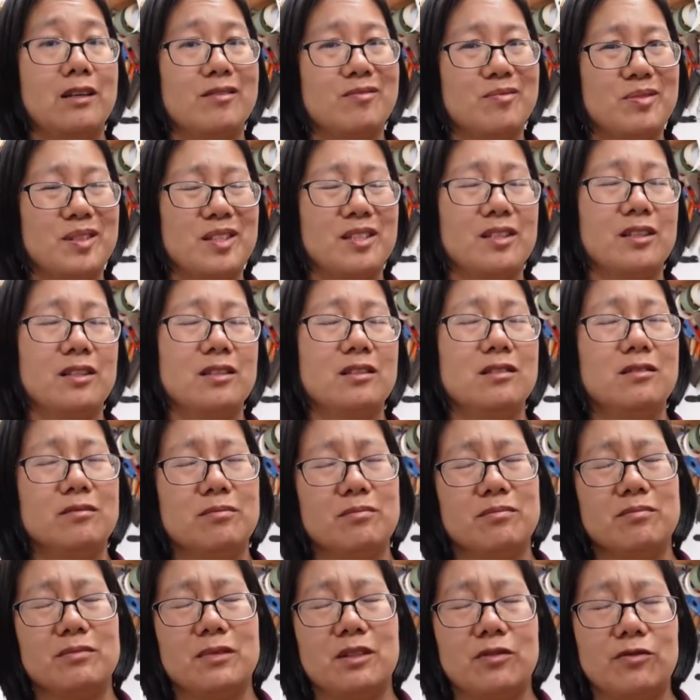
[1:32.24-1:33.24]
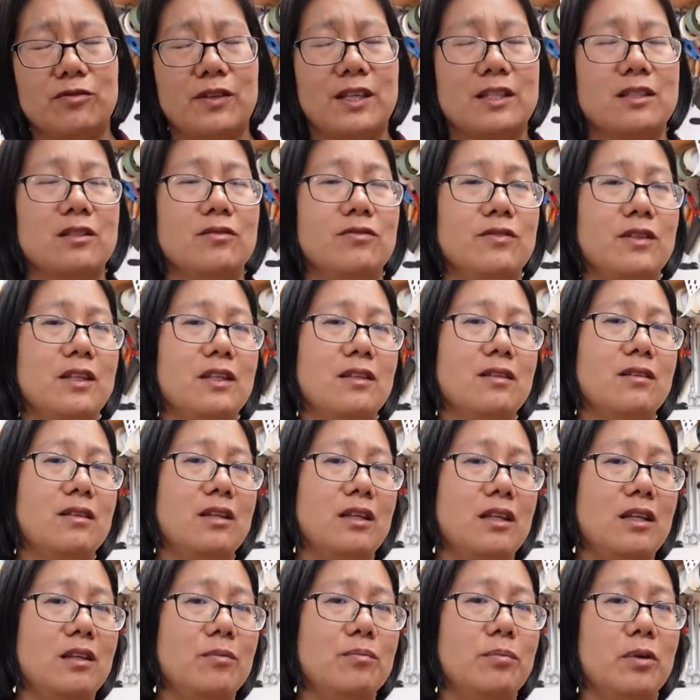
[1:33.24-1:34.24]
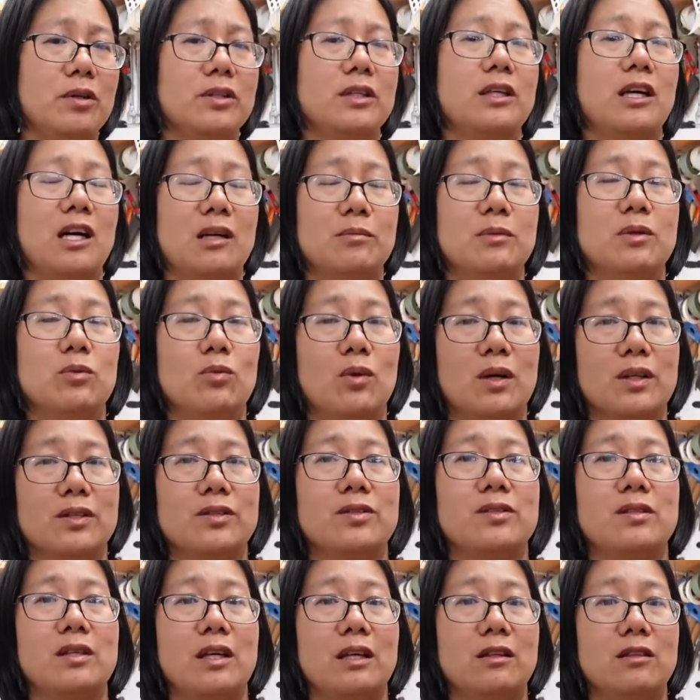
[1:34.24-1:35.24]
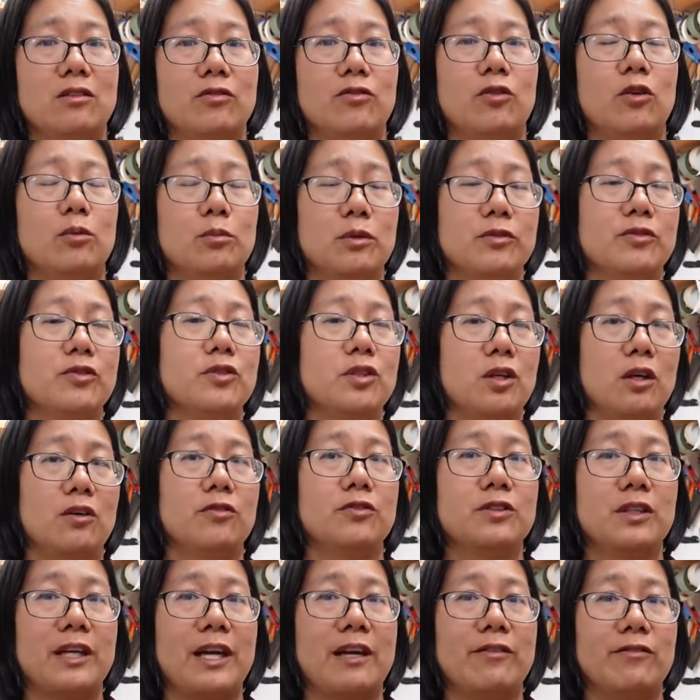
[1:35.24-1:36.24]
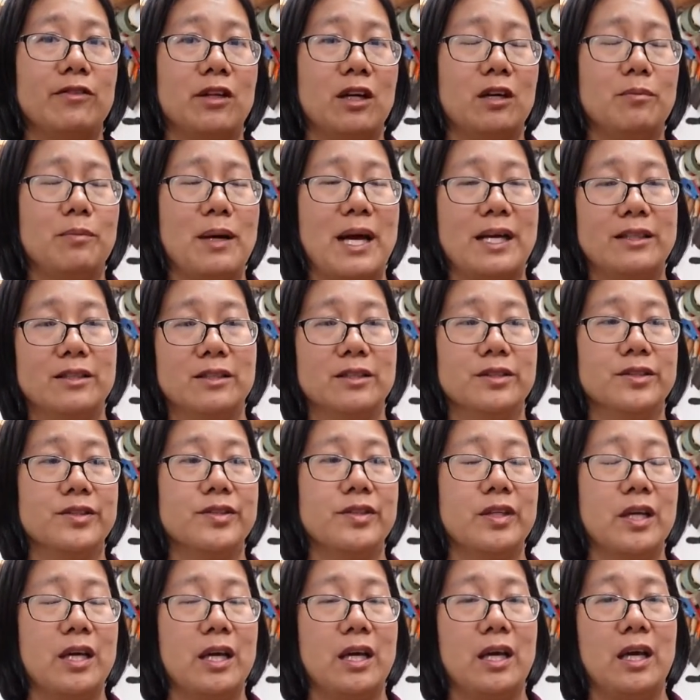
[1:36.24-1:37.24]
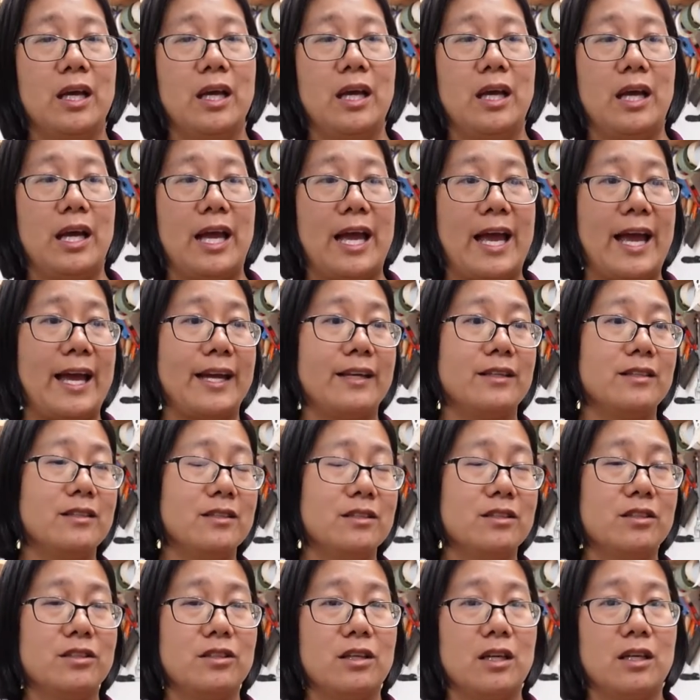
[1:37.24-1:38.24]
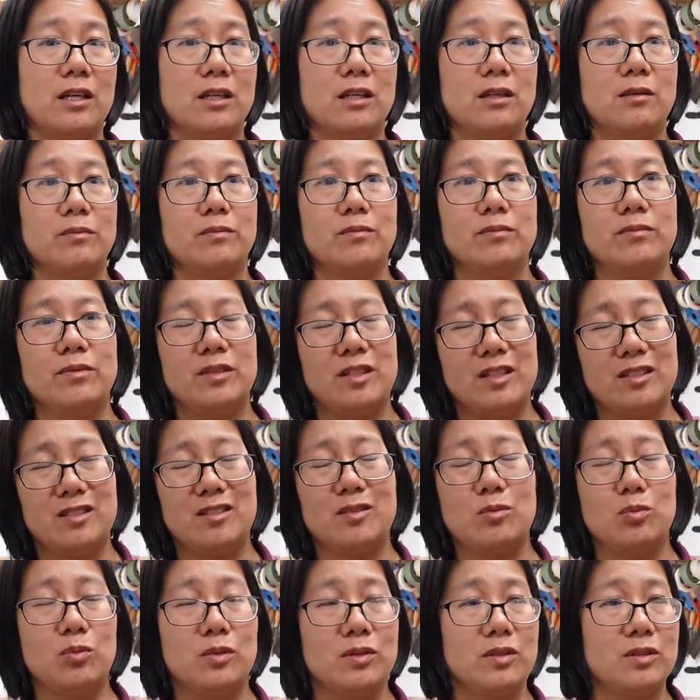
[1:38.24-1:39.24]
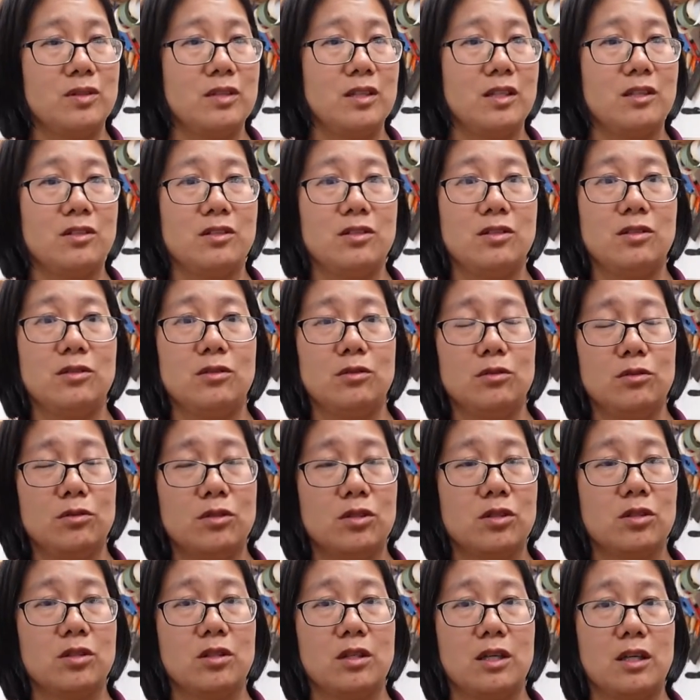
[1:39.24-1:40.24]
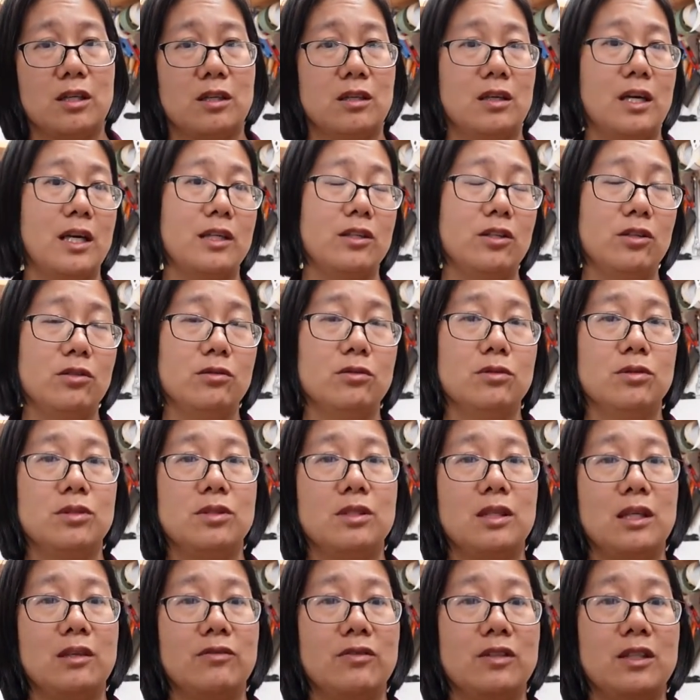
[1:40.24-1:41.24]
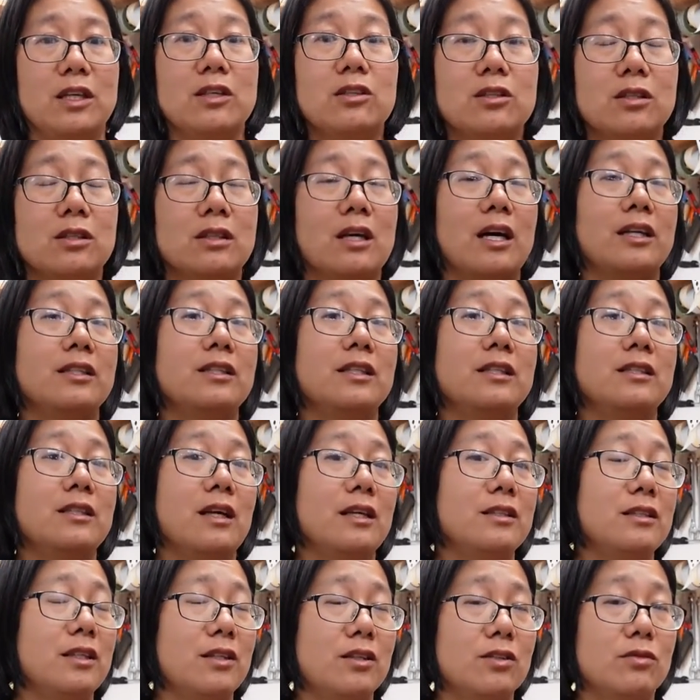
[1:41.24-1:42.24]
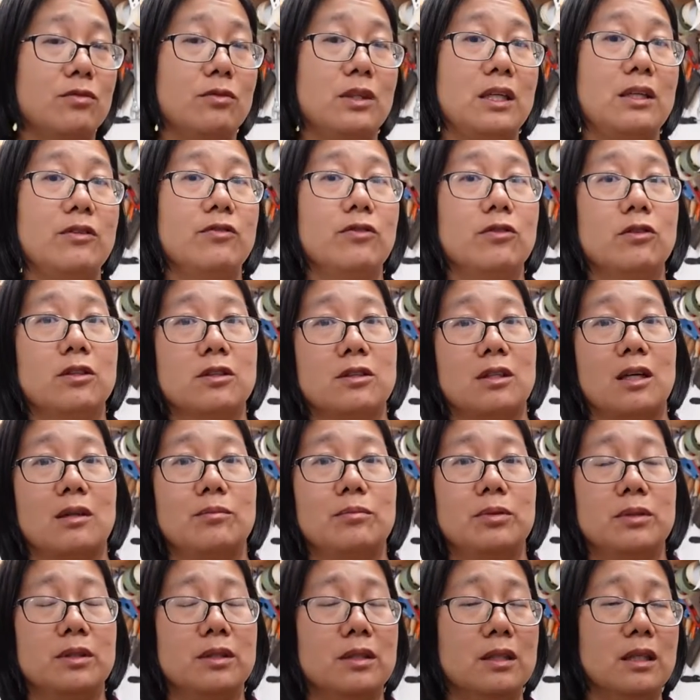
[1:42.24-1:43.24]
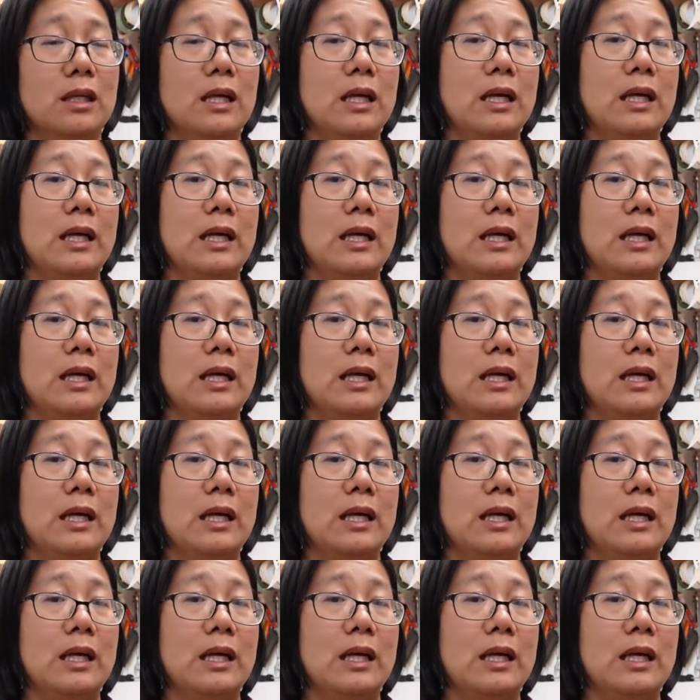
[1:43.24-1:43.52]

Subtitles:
still, effectively, the body armor was in the form of soft Kevlar panels, and this was issued and used even into 1993, for example,